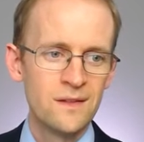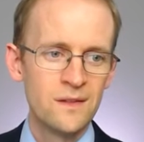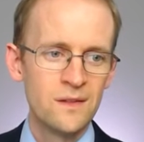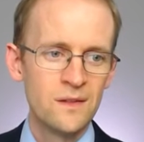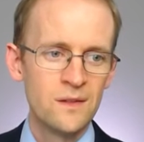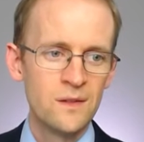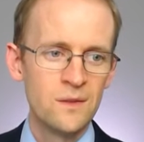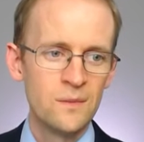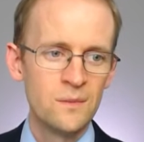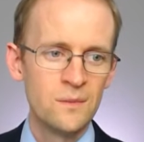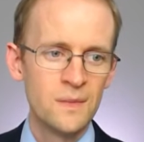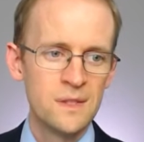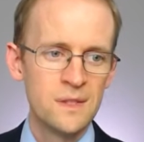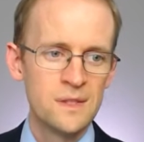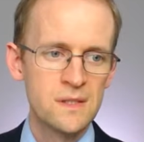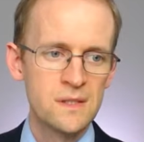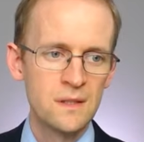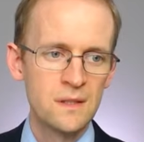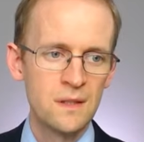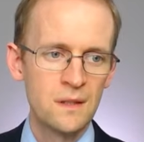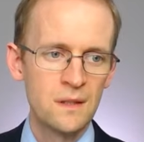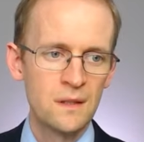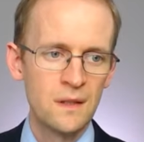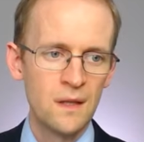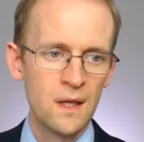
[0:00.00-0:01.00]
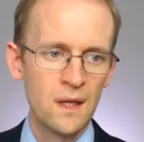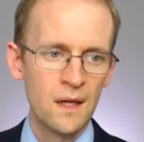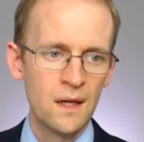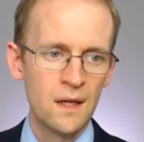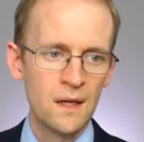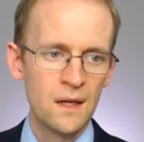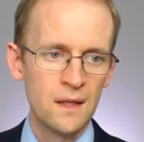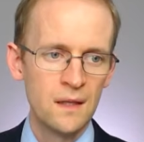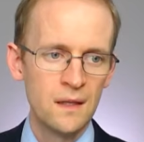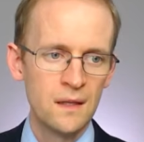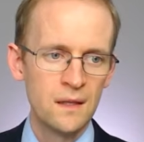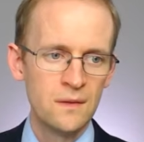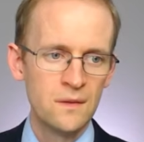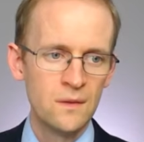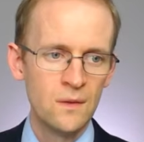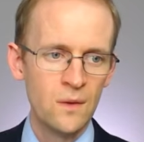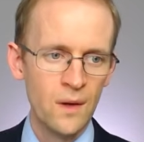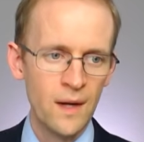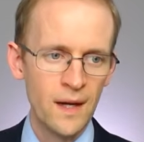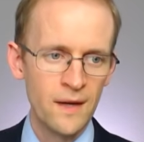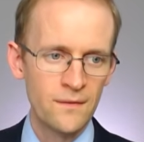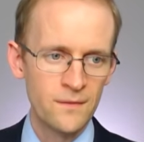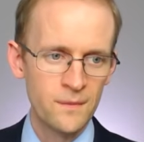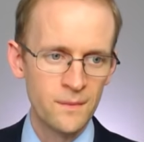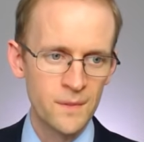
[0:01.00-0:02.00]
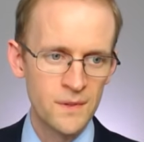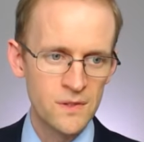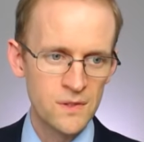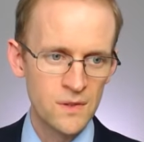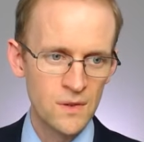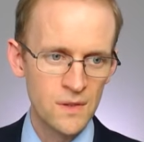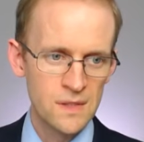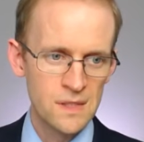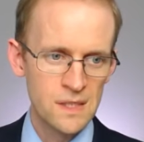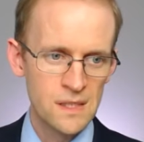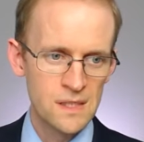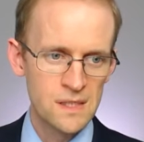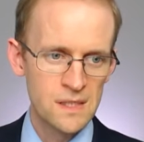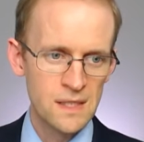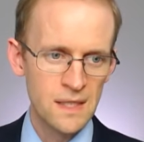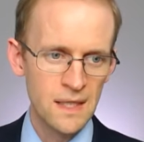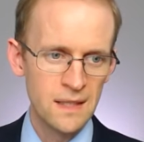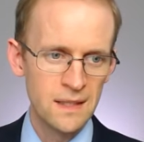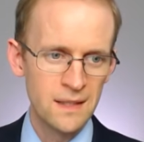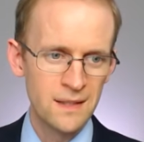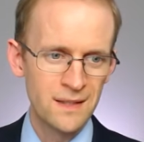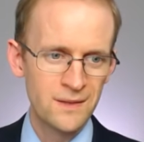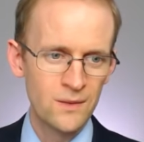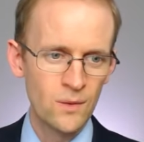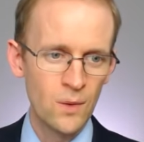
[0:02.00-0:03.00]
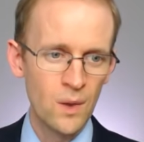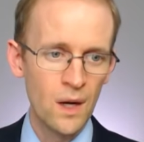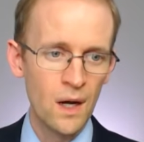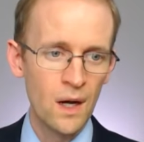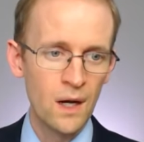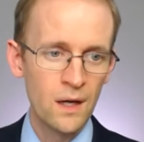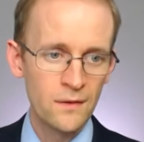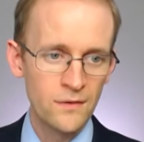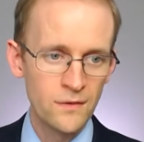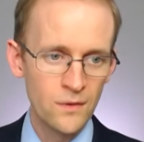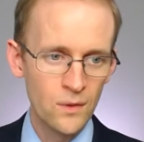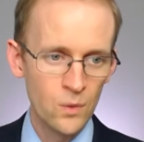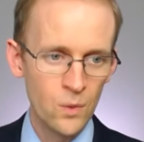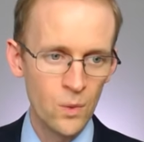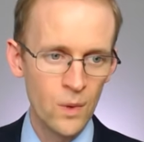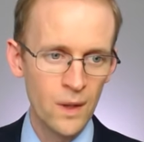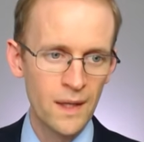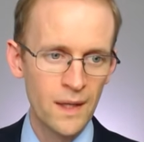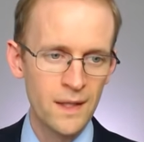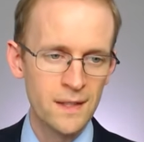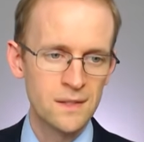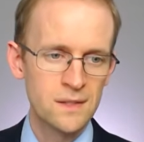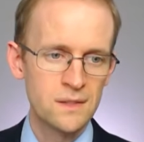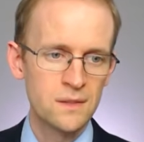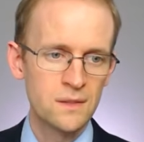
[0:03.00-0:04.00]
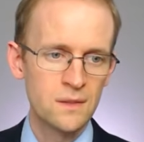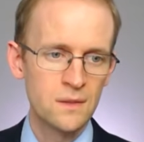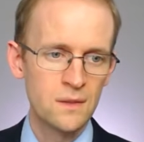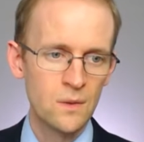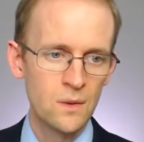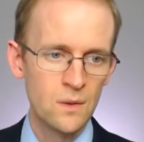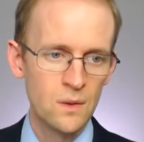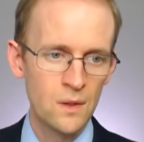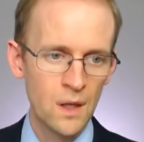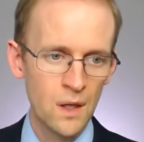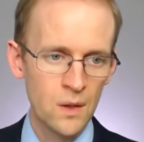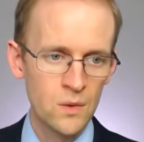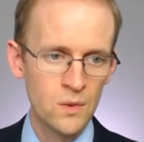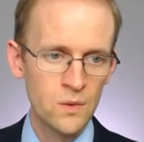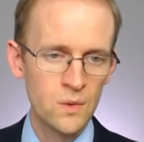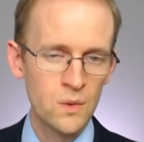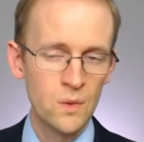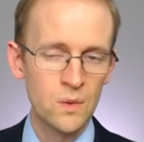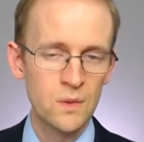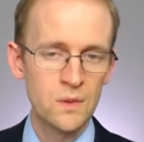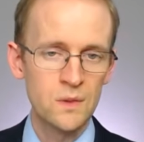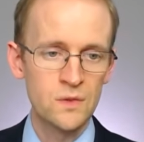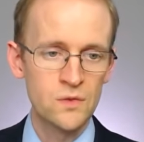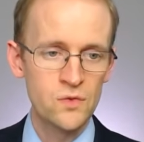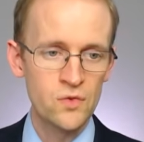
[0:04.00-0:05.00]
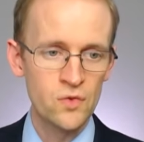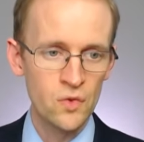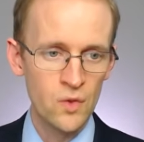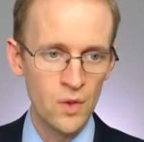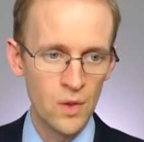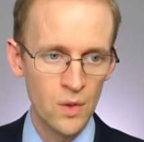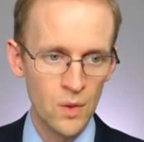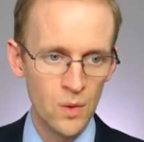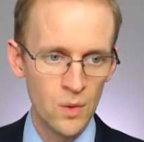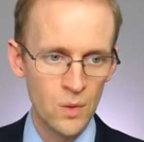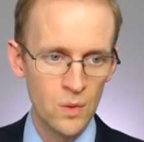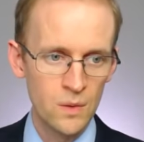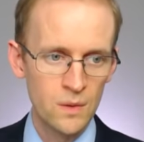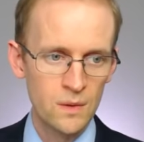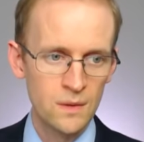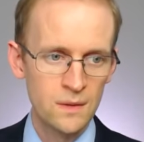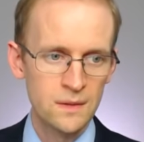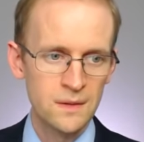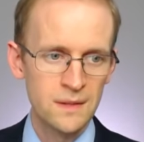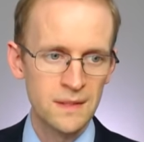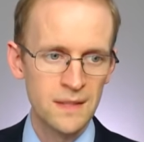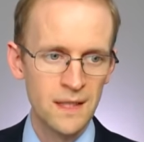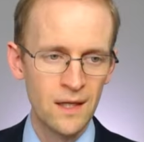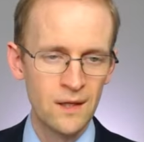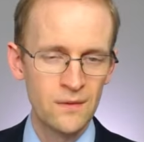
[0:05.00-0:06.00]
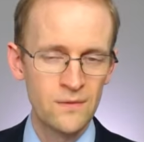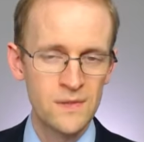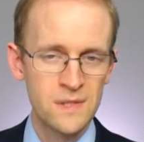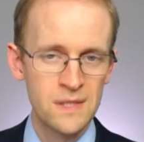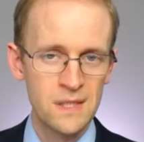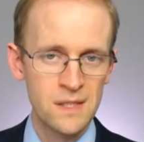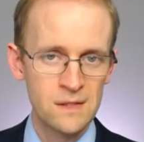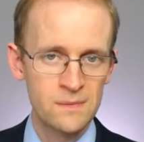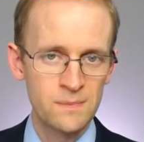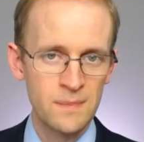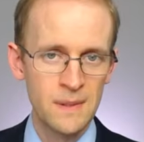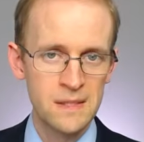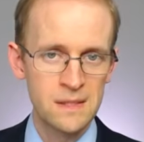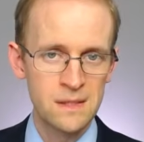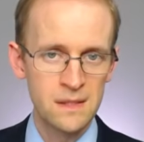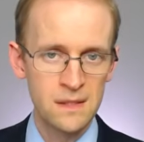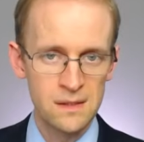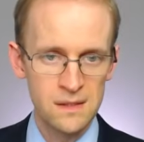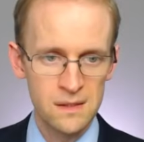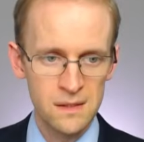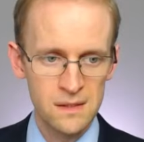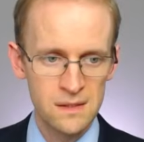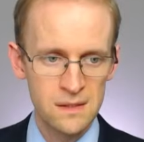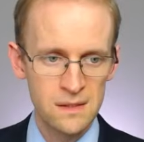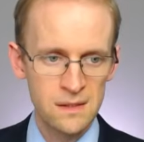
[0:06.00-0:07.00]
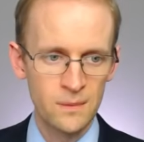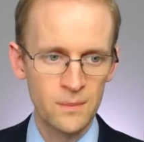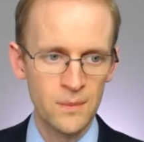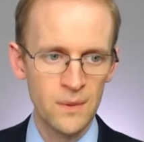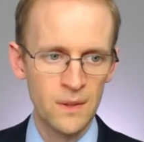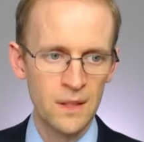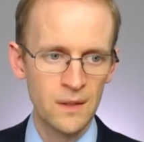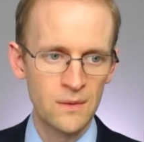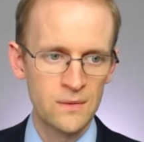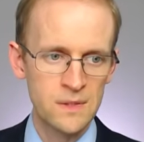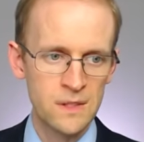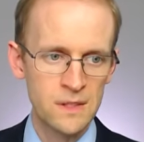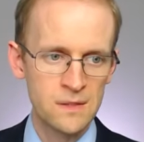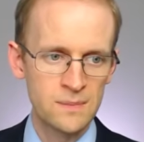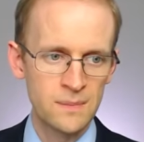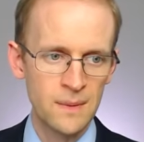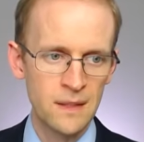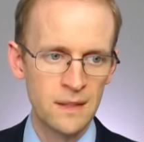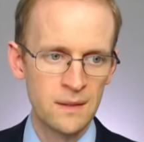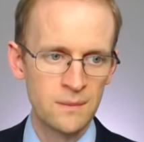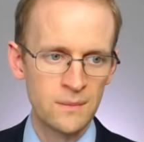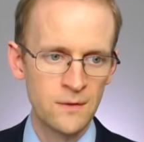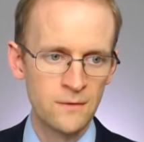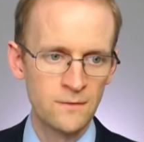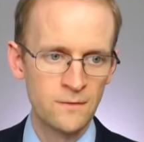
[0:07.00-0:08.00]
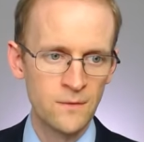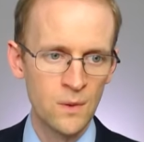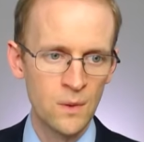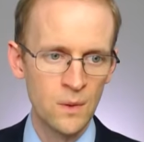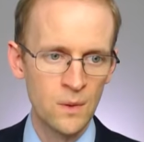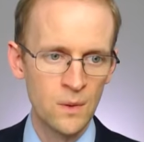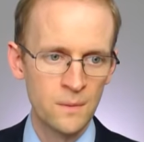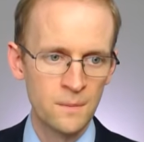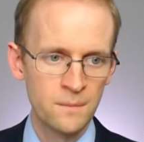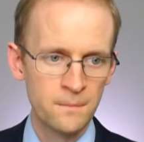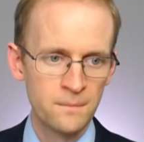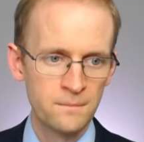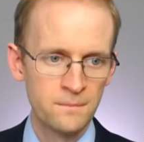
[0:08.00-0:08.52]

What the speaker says: You must not have a majority stake in or otherwise own or control the overseas business. This is the point I was explaining before.